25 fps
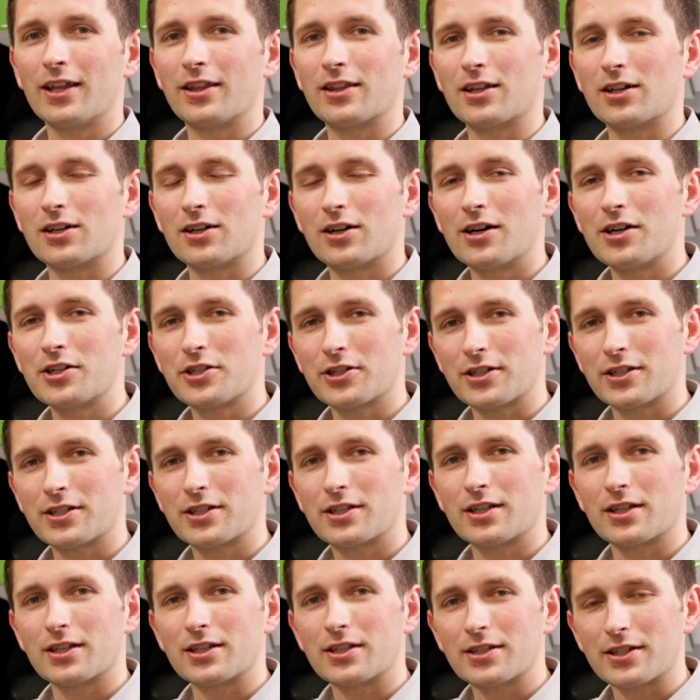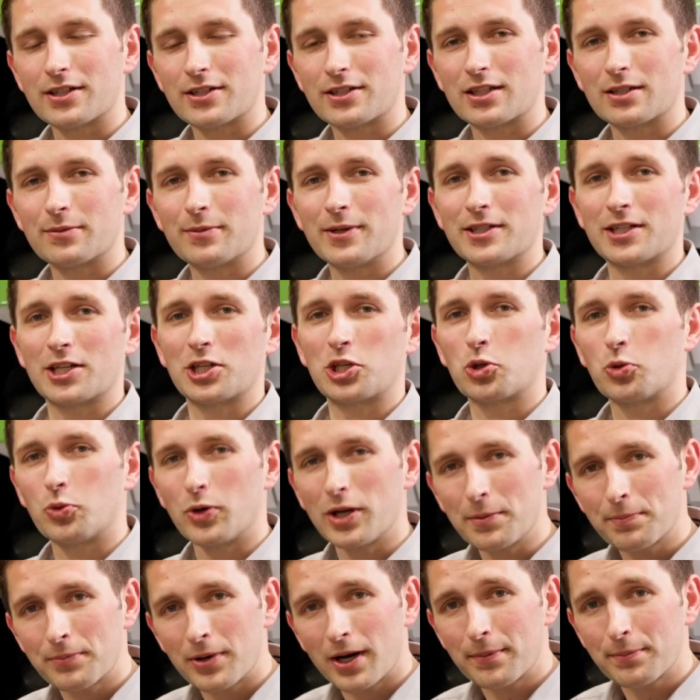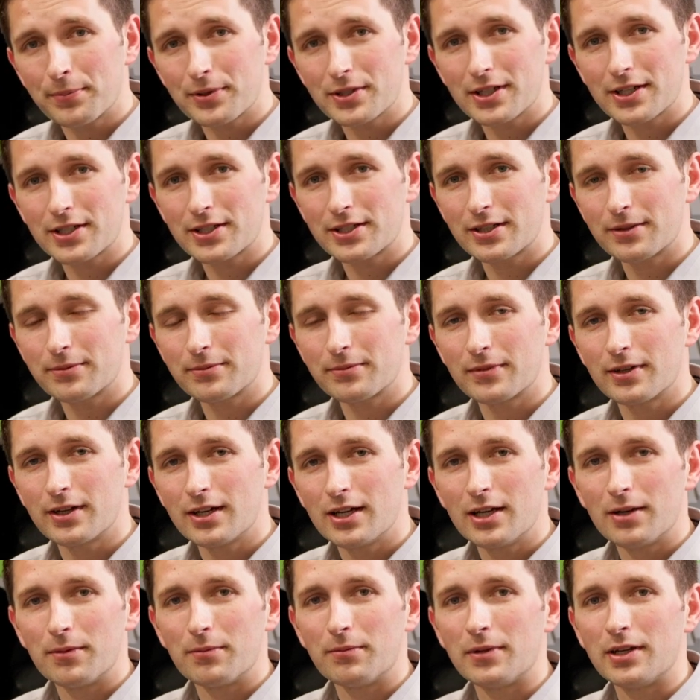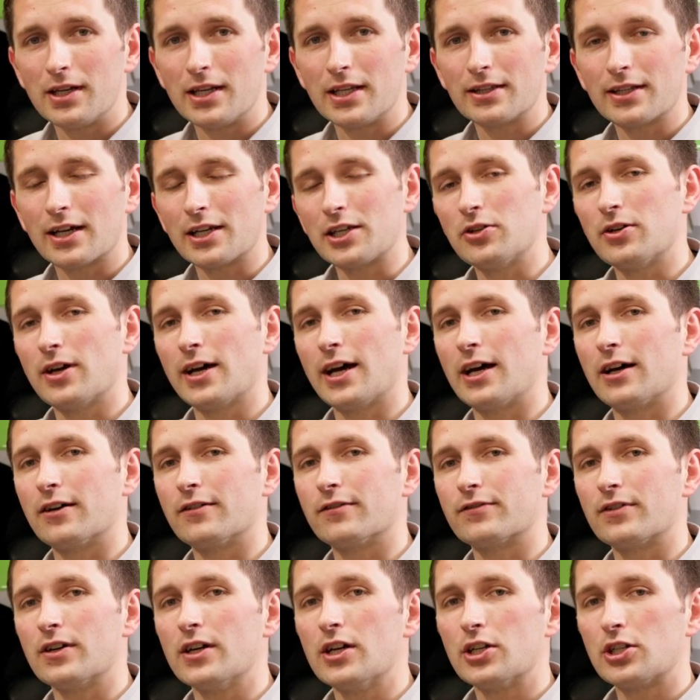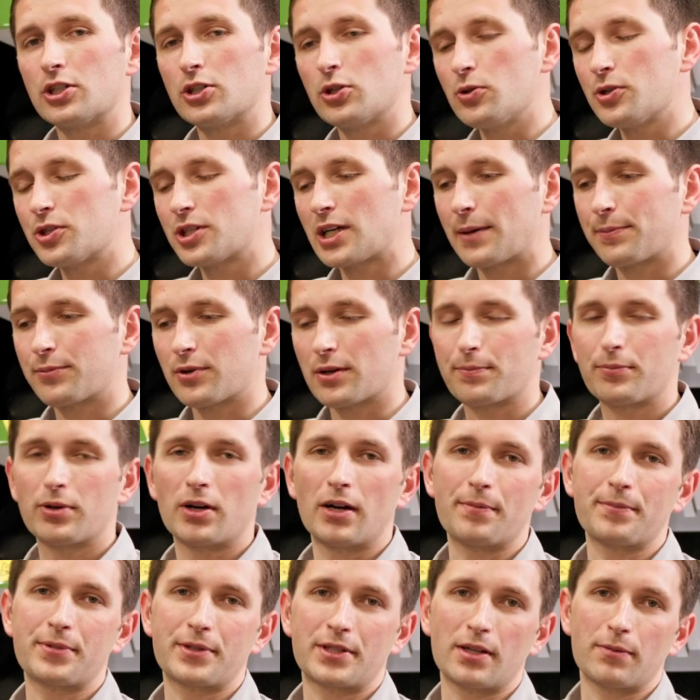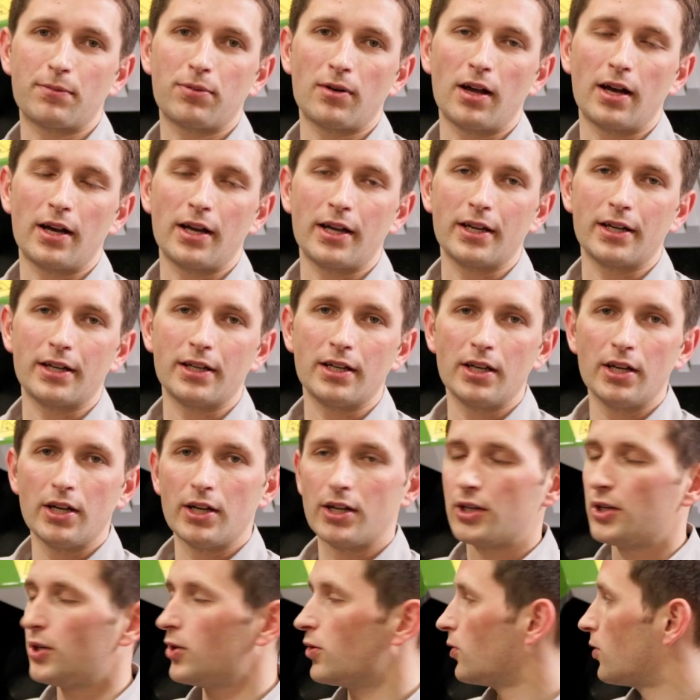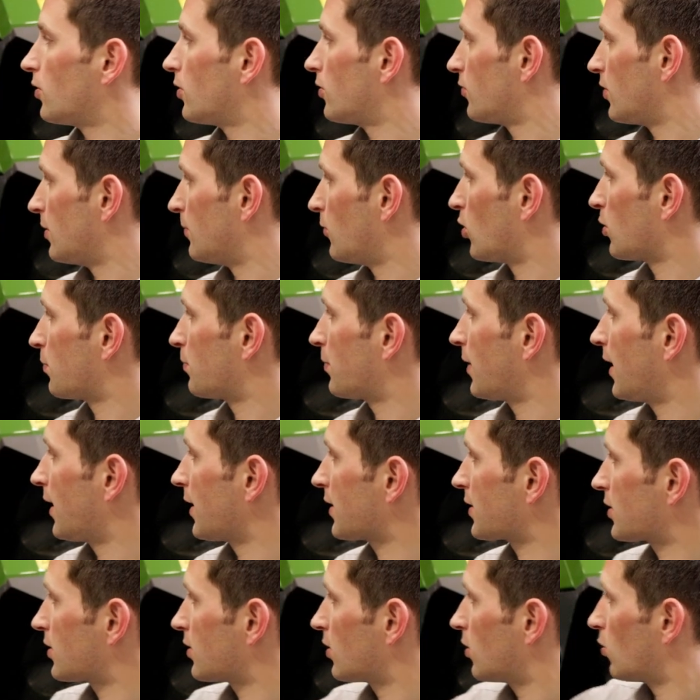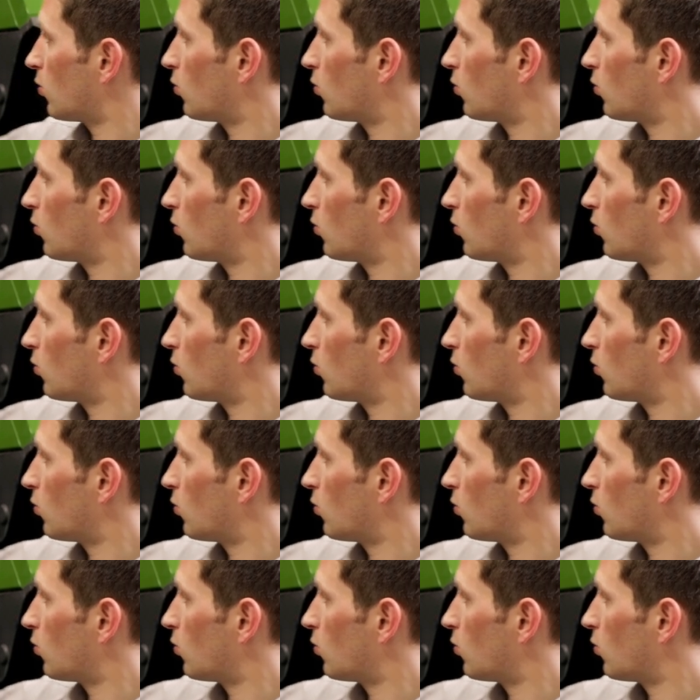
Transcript: The largest system is a twin pump system, meaning that you have two separate pumps supplying your remote banks,